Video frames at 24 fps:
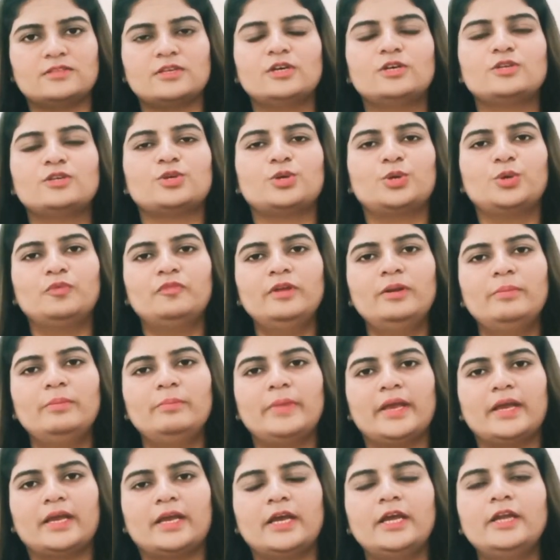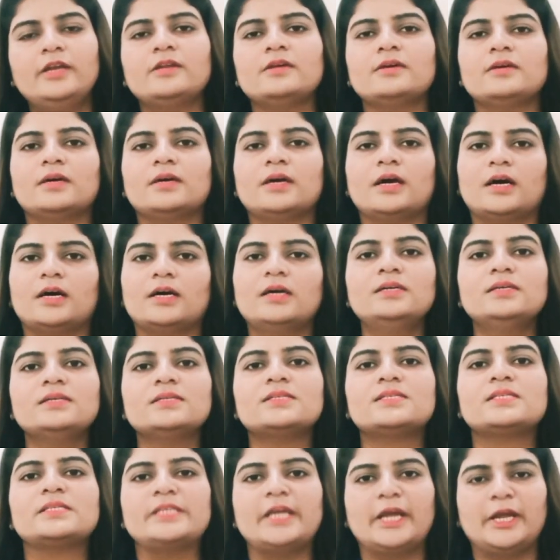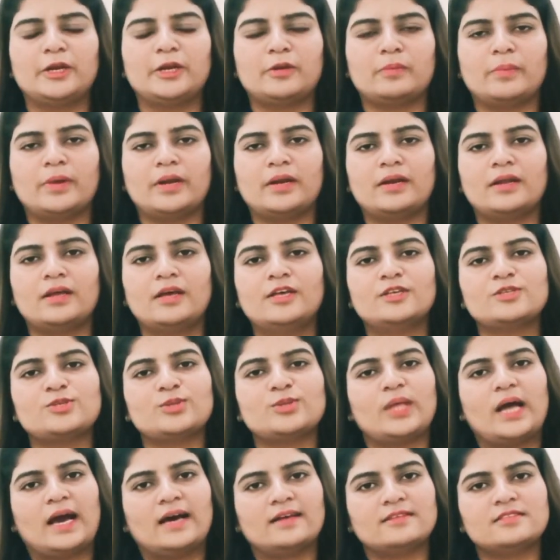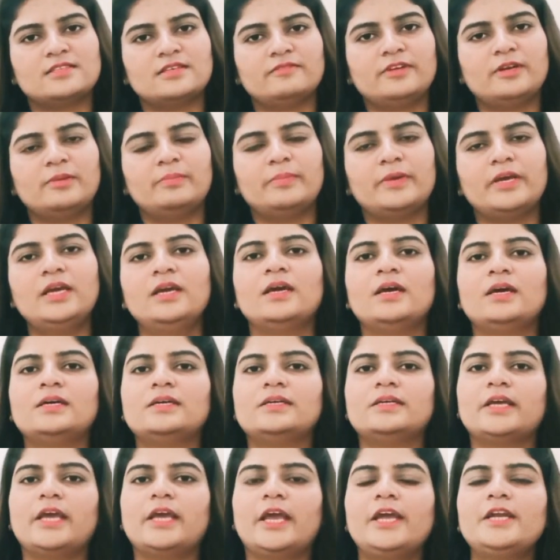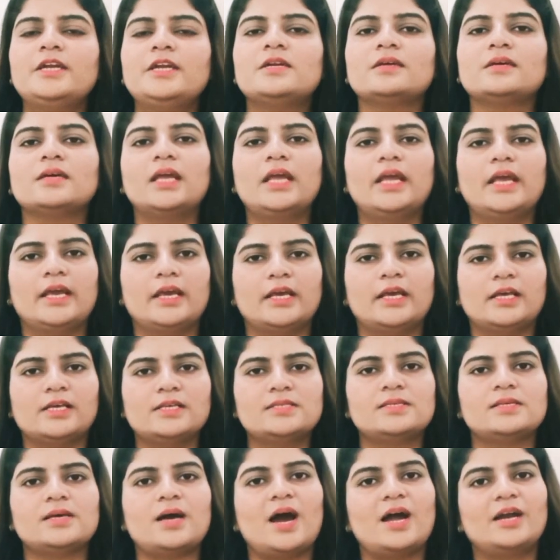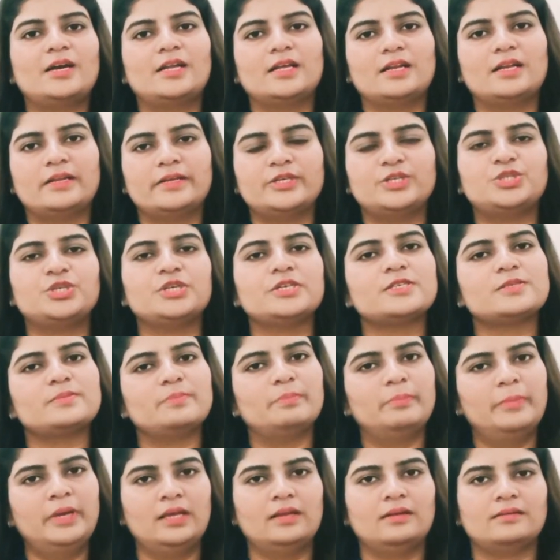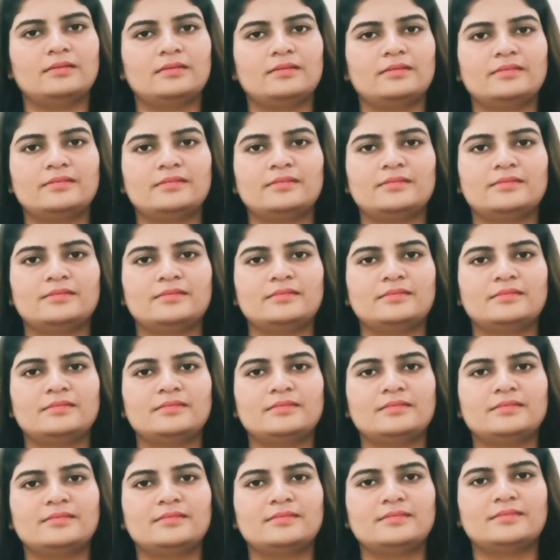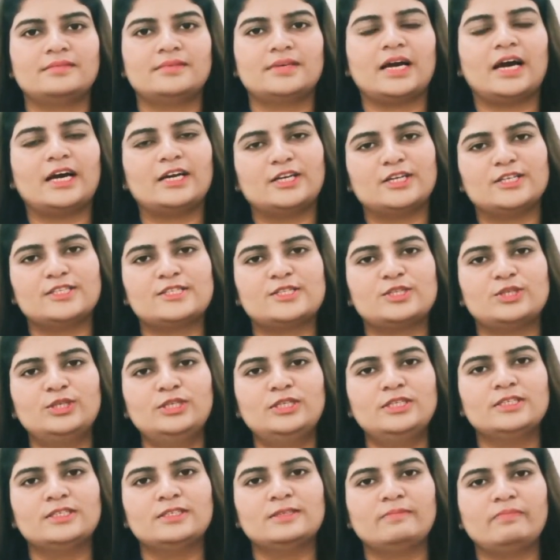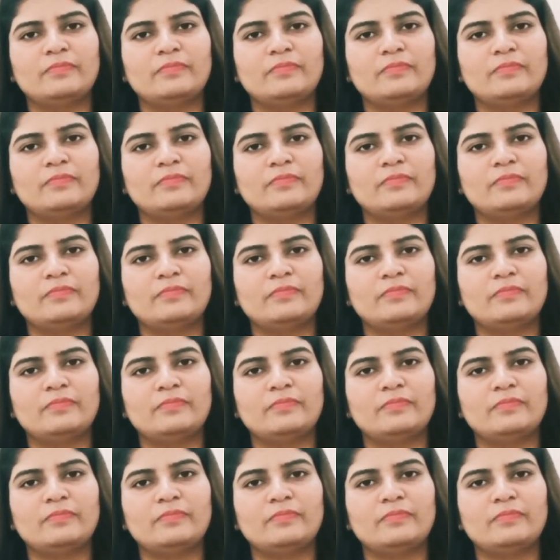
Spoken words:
So you will make it a statement. So the answer will be, it is a delicious meal. Understood?